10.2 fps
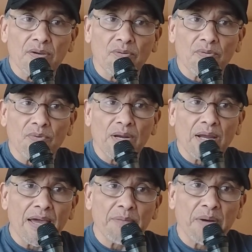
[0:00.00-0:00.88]
when
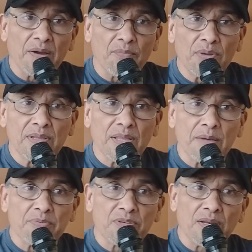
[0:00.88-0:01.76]
I had my
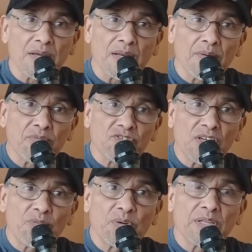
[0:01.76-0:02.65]
relapse, and I
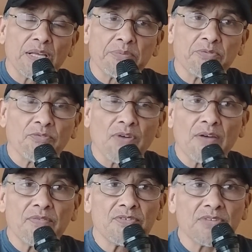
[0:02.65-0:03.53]
stayed relapsed for
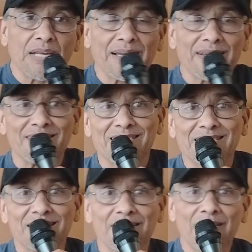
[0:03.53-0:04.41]
5 years, and I could
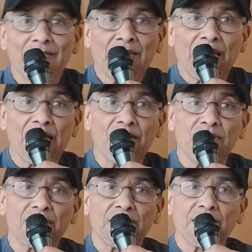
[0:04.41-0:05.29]
see
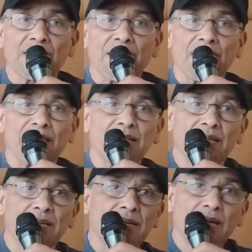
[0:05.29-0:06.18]
everything that I
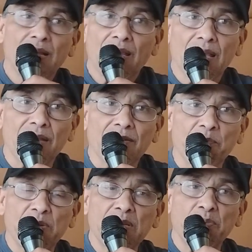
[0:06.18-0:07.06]
did and the
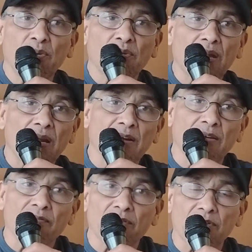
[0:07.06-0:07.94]
people that I
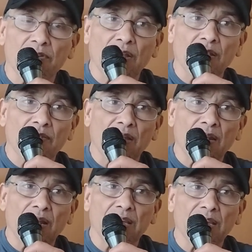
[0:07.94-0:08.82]

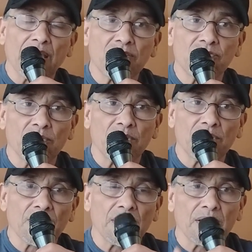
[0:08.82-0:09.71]
engaged
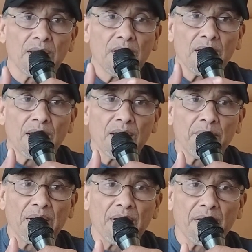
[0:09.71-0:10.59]
with, and
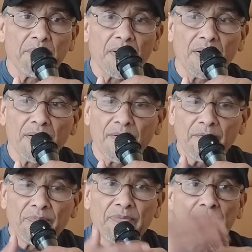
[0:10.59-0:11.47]
my
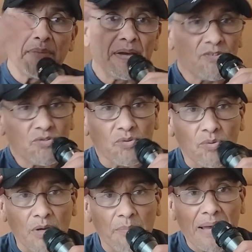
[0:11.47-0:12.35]
mental
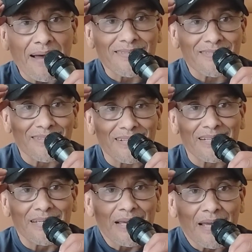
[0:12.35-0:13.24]

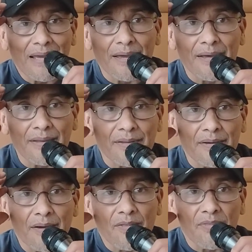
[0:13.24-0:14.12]
capacity and
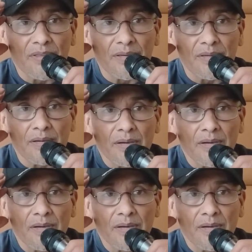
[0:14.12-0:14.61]
the